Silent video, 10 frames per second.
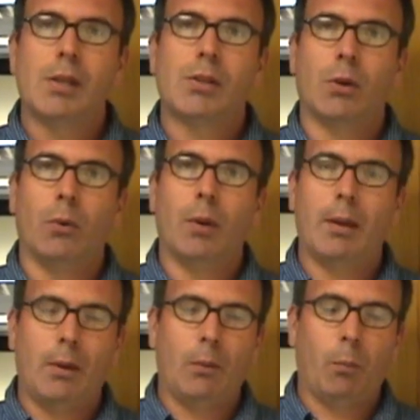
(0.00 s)
So
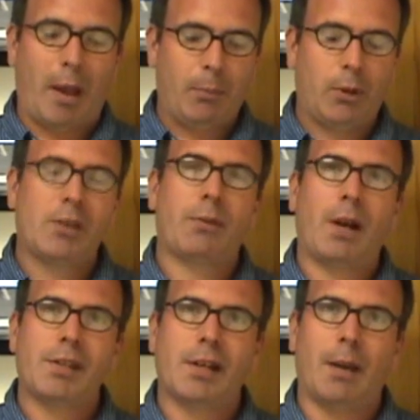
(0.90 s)
by putting
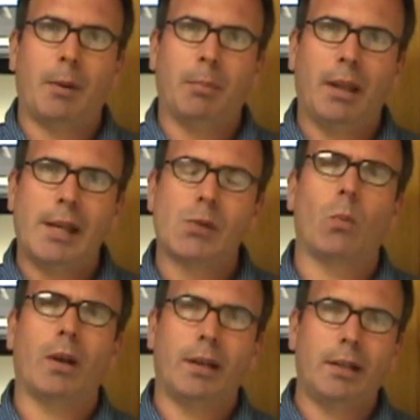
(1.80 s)
Threatstop in place,
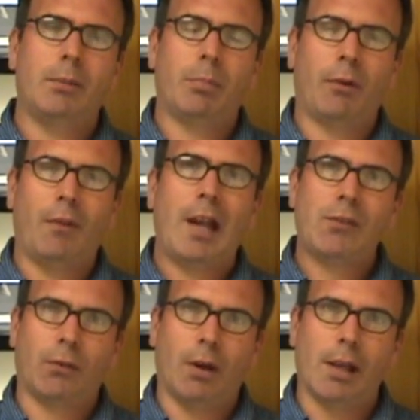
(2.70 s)
what it
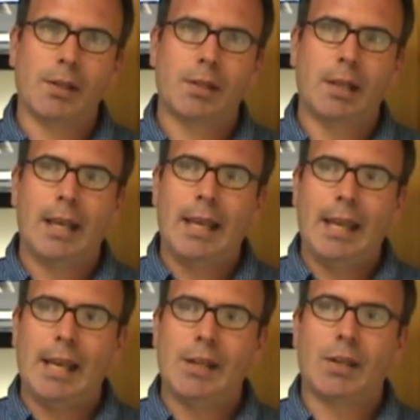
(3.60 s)
provides for us
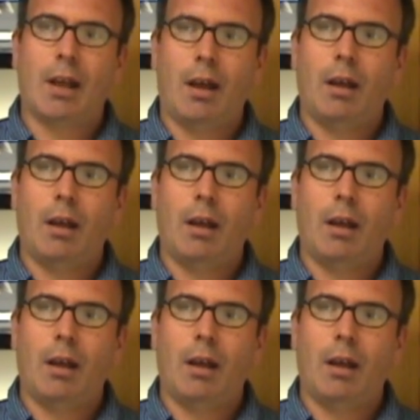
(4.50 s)
is,